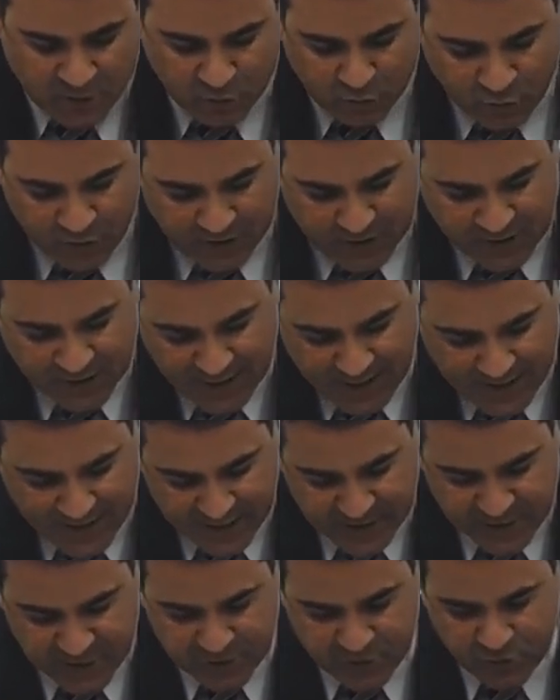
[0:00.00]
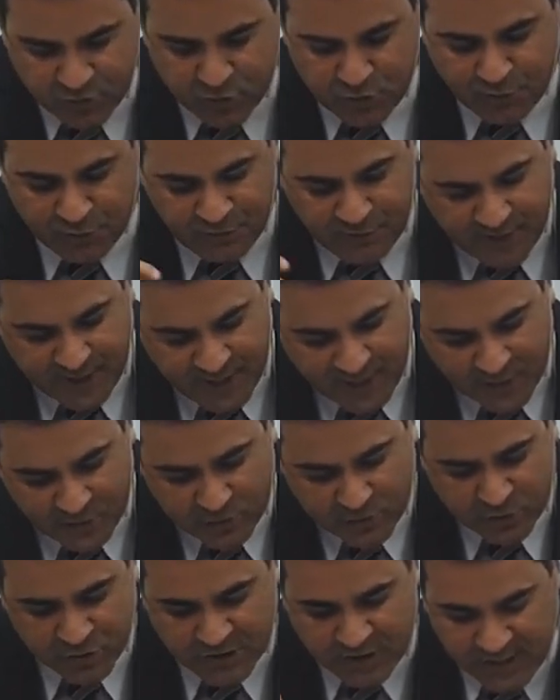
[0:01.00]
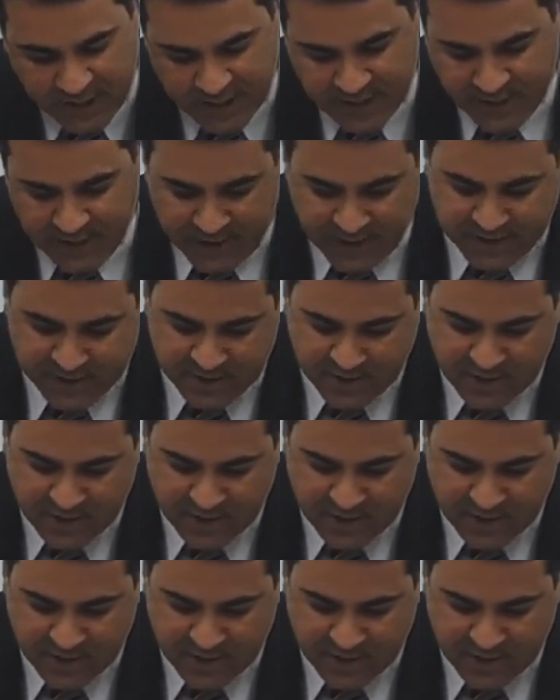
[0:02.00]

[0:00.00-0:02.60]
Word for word: No matter how much the governors, the authorities,